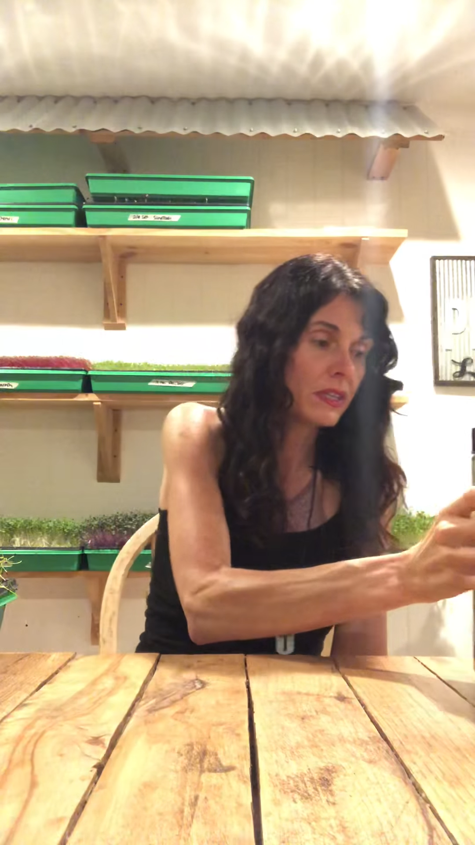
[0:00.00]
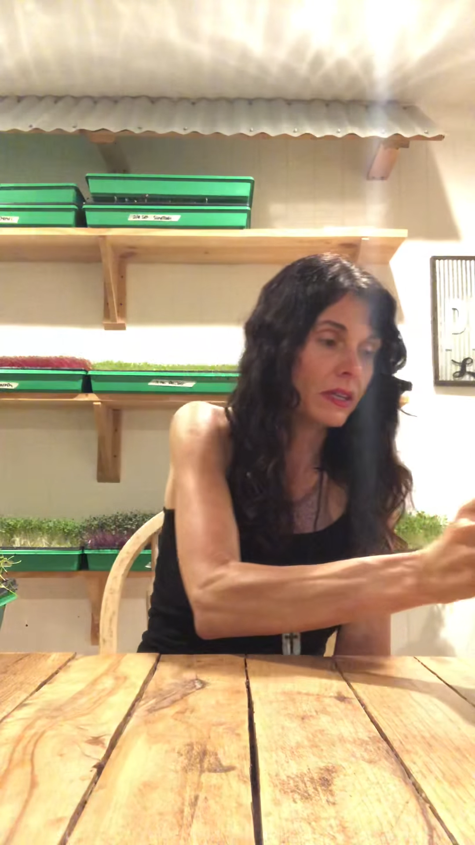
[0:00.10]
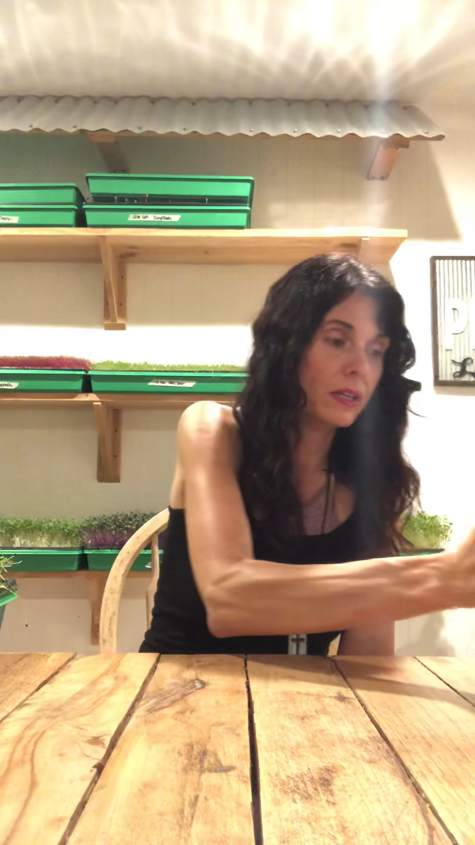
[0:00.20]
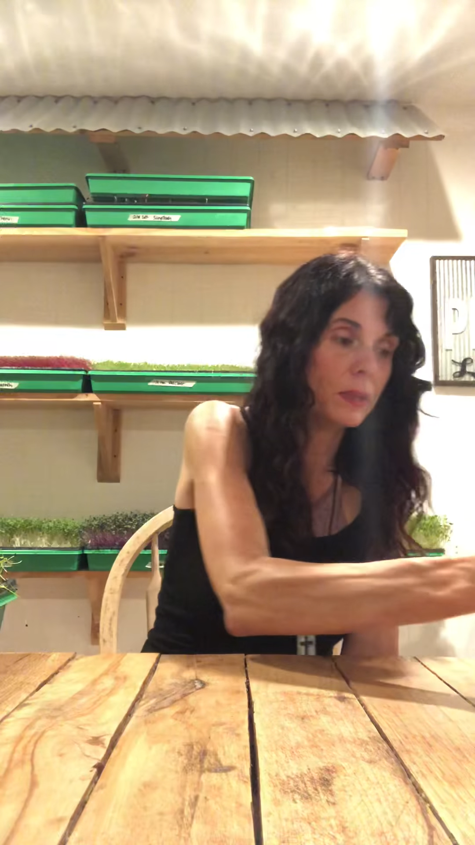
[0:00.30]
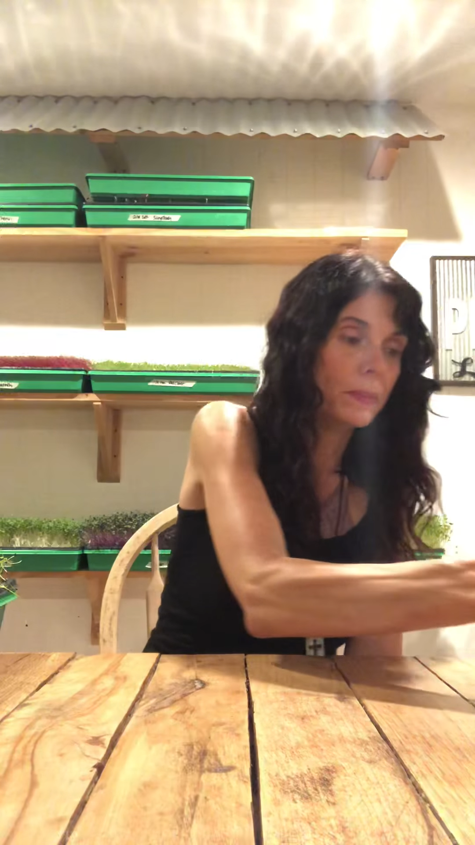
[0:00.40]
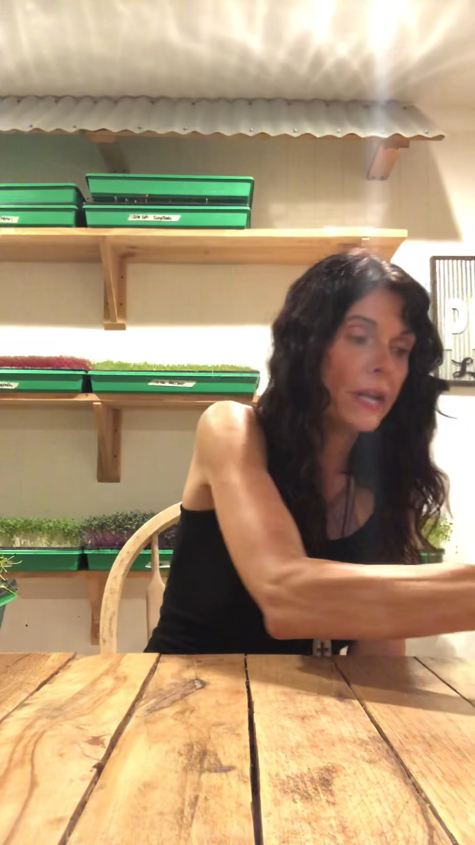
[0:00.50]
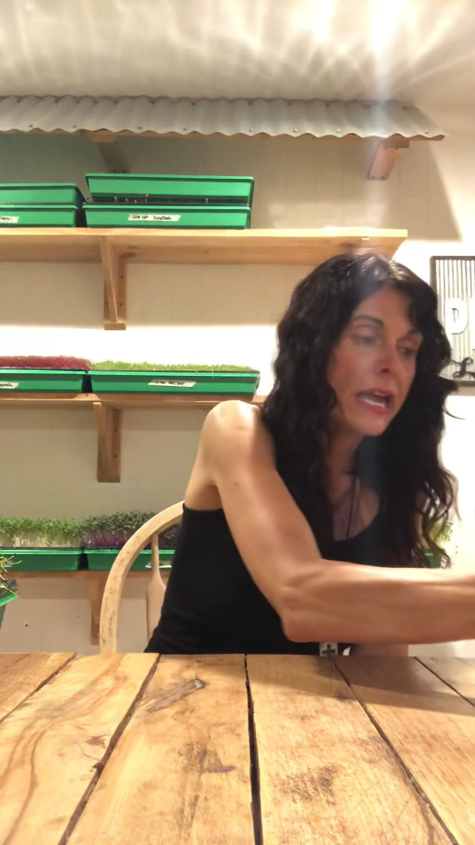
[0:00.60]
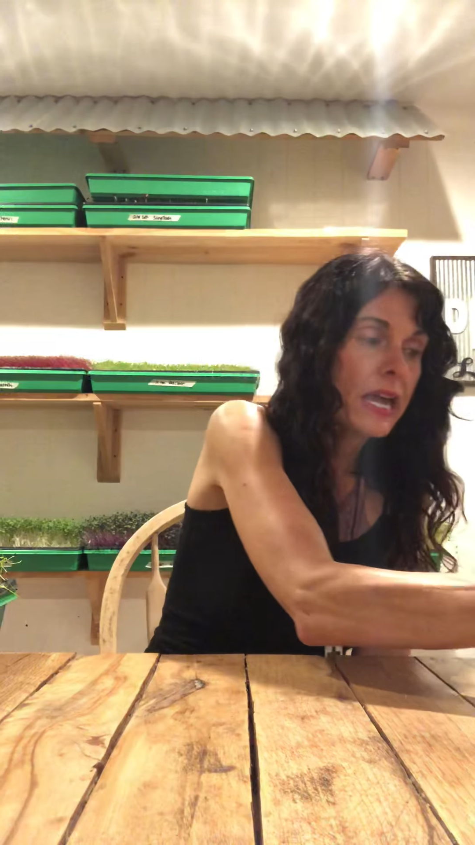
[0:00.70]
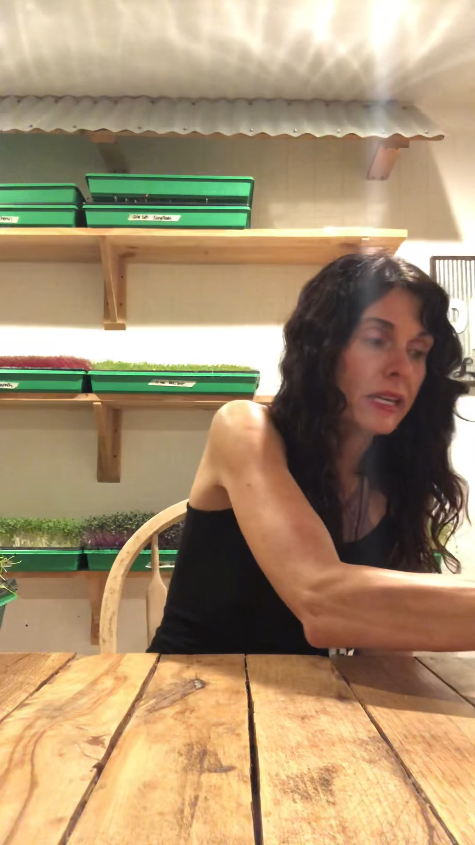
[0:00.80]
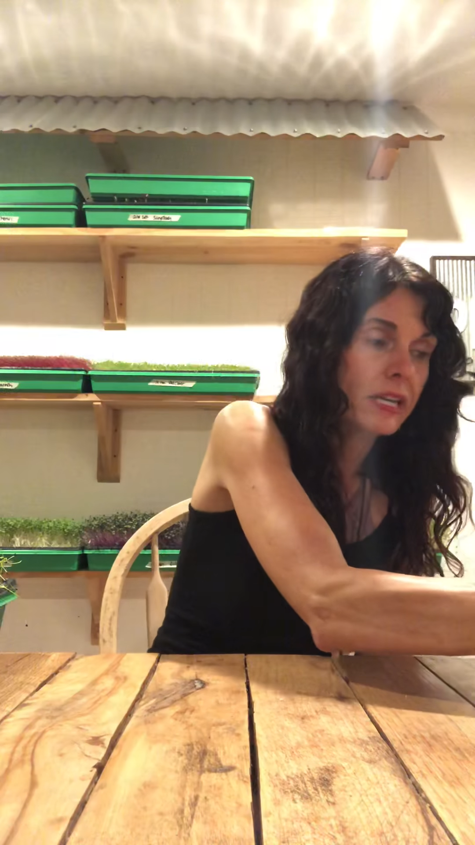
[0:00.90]

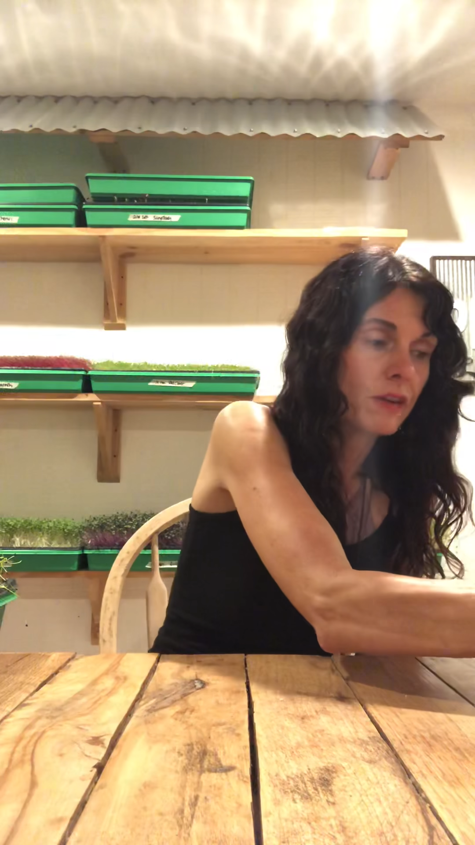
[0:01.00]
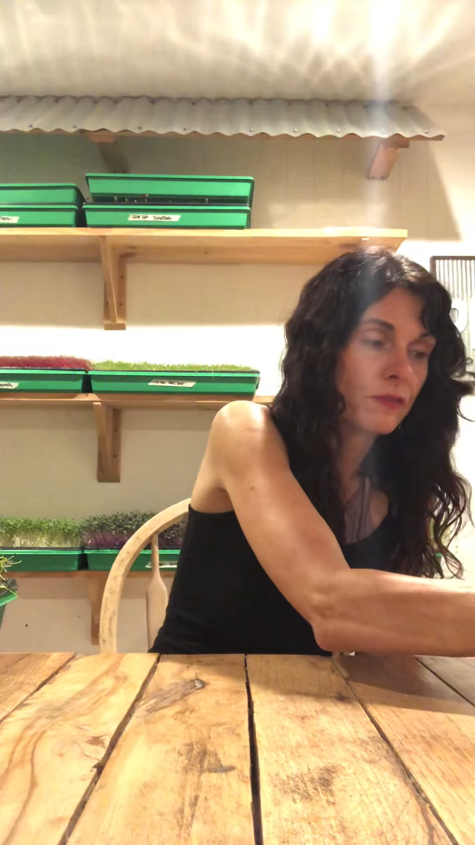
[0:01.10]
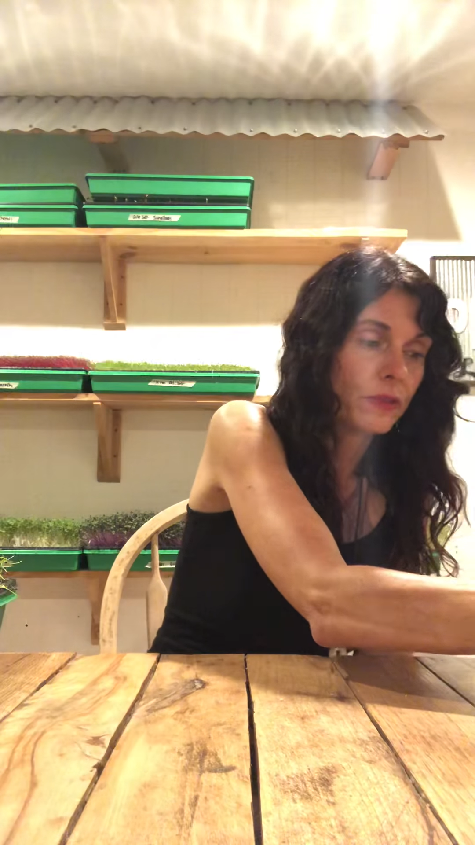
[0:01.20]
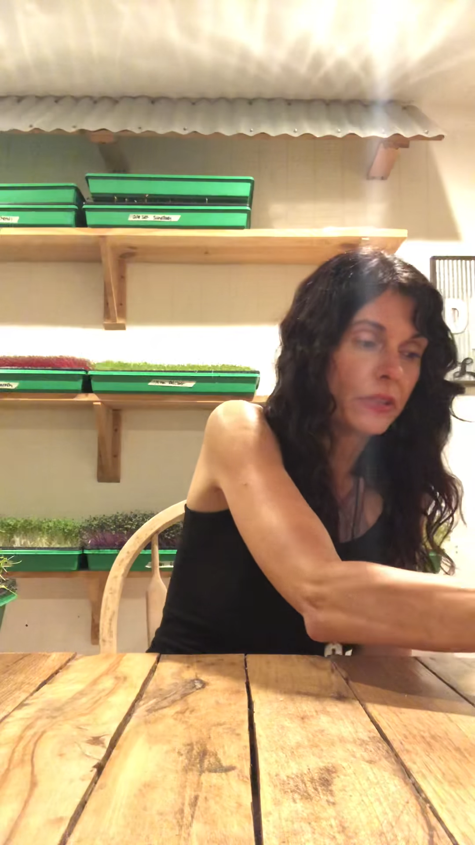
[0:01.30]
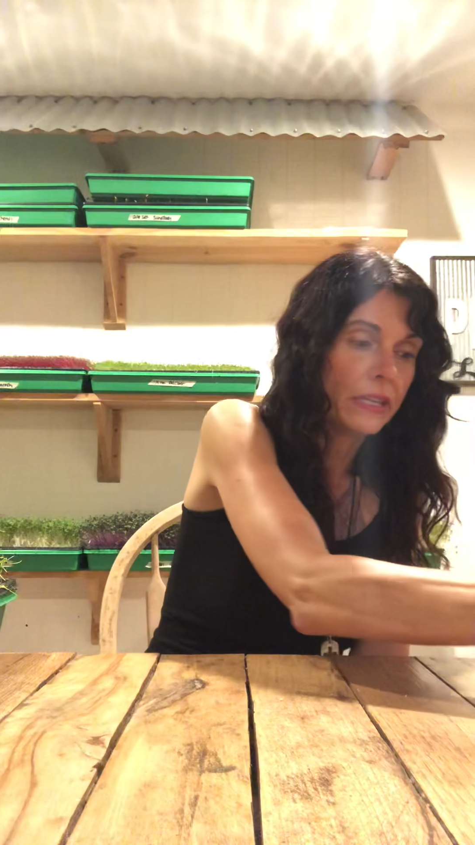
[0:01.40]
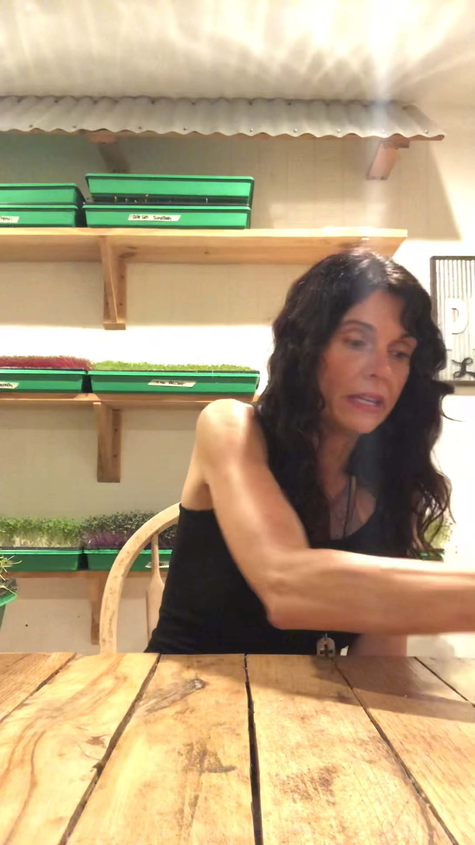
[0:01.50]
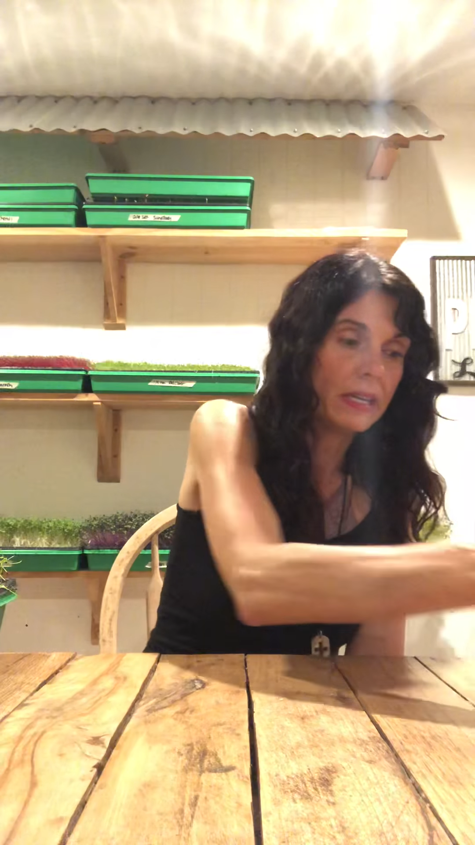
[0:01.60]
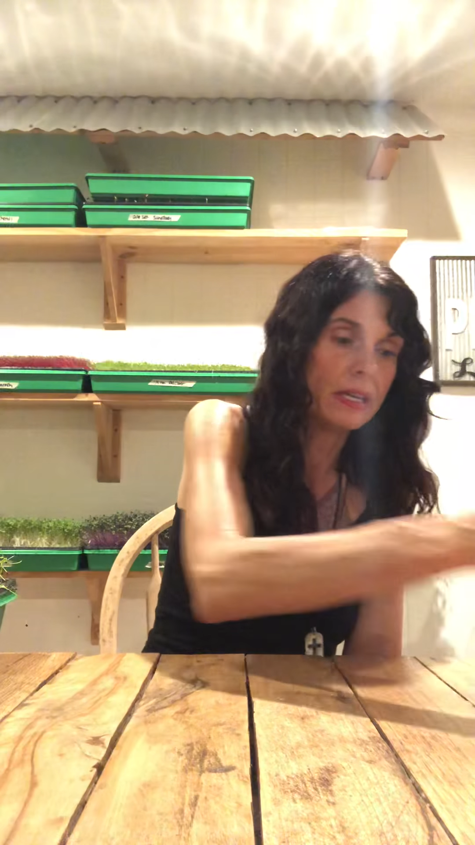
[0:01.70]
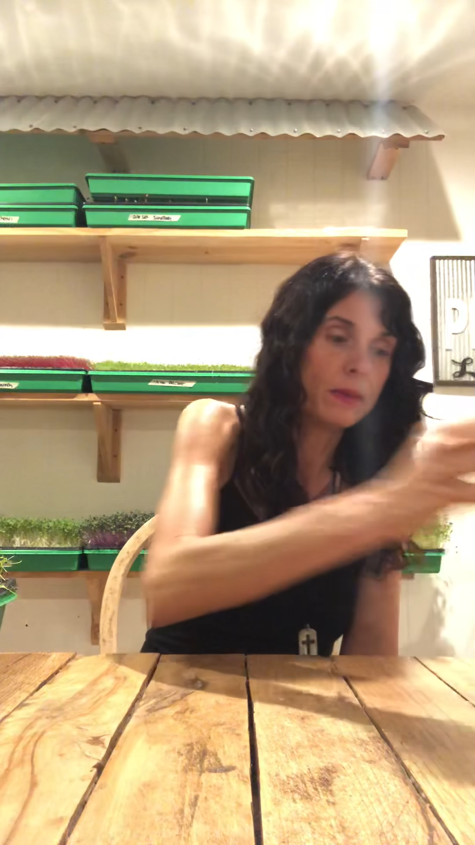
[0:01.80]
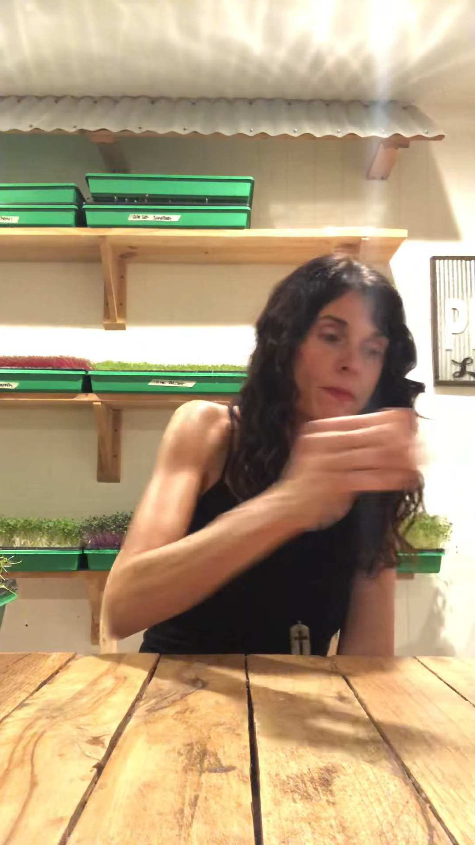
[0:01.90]
Now for
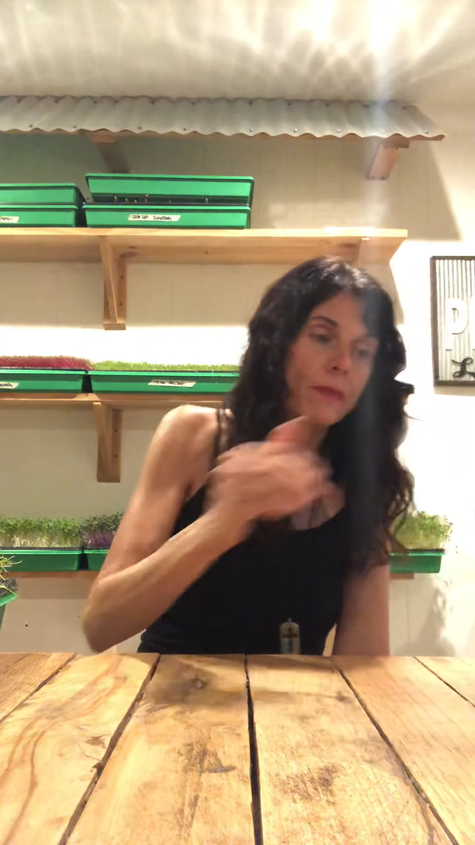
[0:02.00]
the